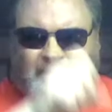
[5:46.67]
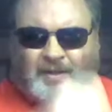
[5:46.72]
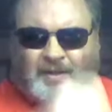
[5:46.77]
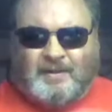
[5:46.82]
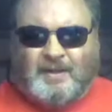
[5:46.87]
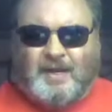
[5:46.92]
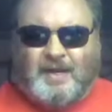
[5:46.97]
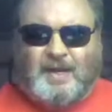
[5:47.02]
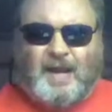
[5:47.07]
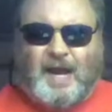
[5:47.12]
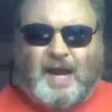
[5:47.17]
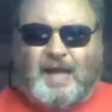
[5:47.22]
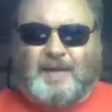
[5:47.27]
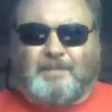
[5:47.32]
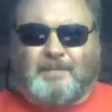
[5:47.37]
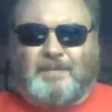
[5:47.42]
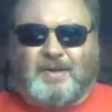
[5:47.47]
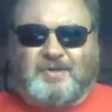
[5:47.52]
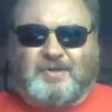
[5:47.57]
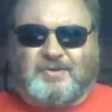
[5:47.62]
Tonight,
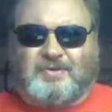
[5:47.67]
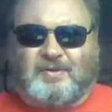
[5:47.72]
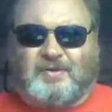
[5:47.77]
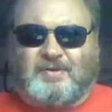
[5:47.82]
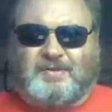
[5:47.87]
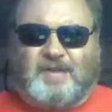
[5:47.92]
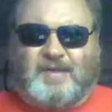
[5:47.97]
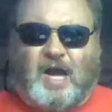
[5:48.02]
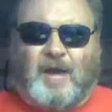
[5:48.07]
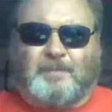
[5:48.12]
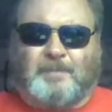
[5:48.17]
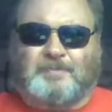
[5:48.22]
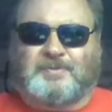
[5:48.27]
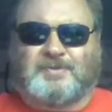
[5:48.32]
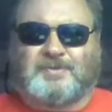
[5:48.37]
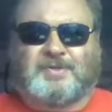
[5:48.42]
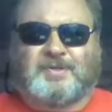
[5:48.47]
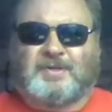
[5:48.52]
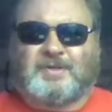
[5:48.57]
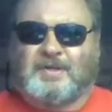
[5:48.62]
Mr.
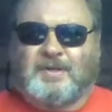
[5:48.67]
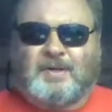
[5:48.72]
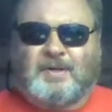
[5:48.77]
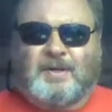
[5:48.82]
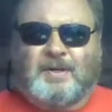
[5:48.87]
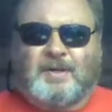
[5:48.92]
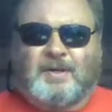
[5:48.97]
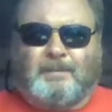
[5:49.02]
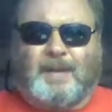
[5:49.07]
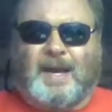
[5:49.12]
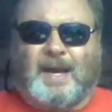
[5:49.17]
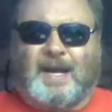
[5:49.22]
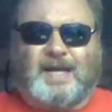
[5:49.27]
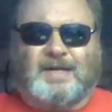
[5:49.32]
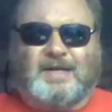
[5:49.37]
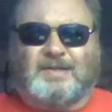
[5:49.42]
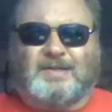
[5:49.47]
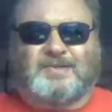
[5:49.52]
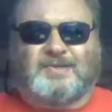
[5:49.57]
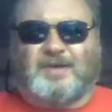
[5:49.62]
Dumps
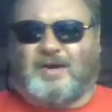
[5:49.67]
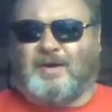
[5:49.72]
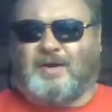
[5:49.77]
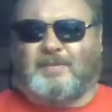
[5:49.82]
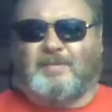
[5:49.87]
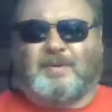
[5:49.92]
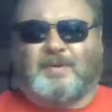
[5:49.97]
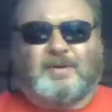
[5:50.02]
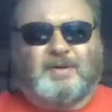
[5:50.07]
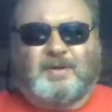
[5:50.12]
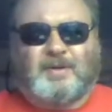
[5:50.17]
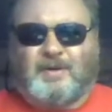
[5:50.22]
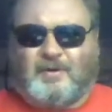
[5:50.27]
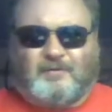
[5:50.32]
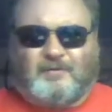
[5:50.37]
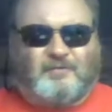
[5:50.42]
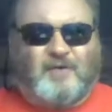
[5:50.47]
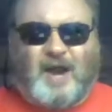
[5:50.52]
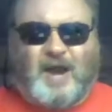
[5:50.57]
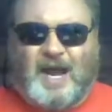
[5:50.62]
made some
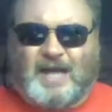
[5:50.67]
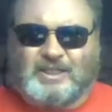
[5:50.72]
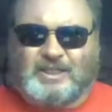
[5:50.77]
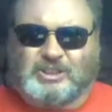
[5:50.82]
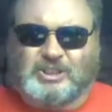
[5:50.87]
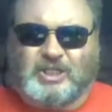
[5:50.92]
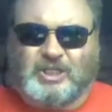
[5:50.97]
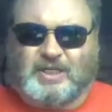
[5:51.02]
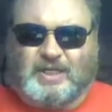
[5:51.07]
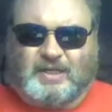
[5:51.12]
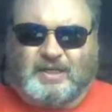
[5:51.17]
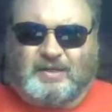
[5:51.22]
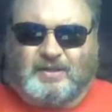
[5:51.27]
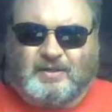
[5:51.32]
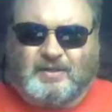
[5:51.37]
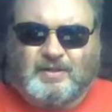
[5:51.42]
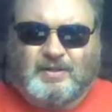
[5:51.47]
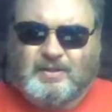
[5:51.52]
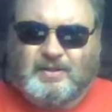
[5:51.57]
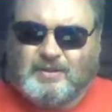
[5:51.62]
fried
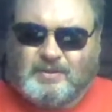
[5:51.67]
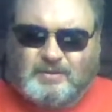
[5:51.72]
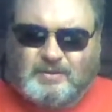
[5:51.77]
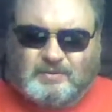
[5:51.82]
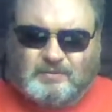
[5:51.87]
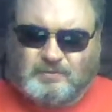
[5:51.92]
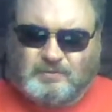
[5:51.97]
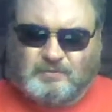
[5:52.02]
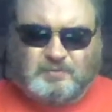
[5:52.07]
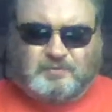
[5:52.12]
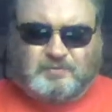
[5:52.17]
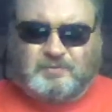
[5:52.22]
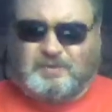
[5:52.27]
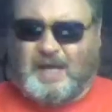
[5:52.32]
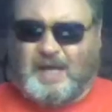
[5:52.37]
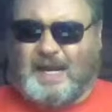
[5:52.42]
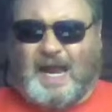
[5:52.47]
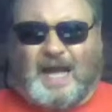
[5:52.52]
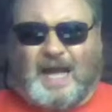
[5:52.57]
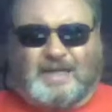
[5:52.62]
chicken
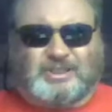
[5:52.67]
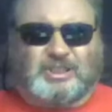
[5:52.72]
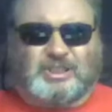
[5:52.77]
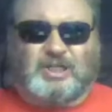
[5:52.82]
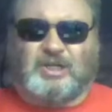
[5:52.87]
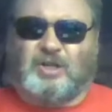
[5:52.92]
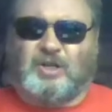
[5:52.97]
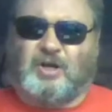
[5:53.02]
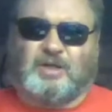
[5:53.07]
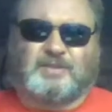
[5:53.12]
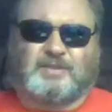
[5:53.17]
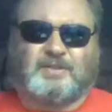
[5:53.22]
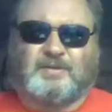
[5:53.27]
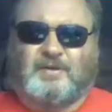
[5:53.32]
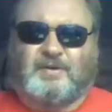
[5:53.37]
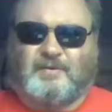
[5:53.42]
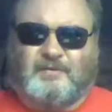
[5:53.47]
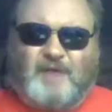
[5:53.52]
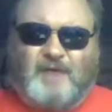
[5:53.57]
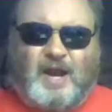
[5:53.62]
that actually looked
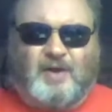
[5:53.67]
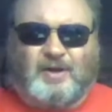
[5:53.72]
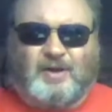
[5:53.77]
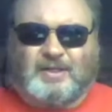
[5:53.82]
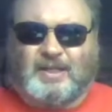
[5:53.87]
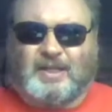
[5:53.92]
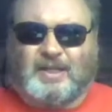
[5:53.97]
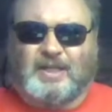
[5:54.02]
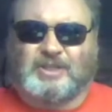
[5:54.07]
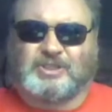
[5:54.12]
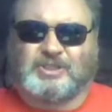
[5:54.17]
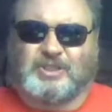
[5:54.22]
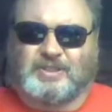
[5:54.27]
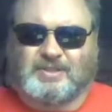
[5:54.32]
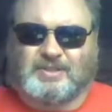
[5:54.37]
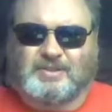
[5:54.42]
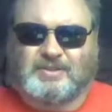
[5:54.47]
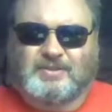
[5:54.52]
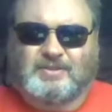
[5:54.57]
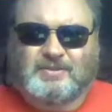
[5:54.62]
very
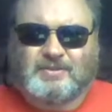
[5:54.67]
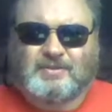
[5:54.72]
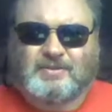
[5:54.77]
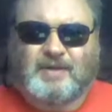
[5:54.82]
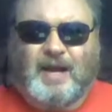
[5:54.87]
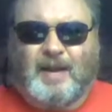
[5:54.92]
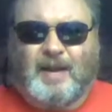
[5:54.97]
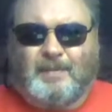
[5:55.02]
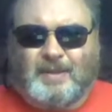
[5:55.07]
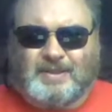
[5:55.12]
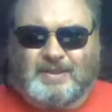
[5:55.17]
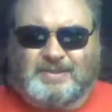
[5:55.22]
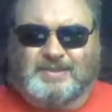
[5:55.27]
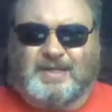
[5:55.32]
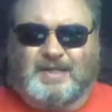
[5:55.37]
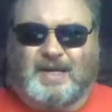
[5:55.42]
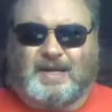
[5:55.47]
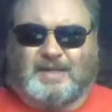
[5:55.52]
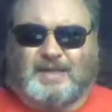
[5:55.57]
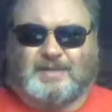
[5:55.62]
delicious, I must
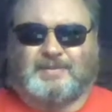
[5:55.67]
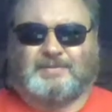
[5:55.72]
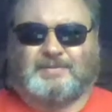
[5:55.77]
say.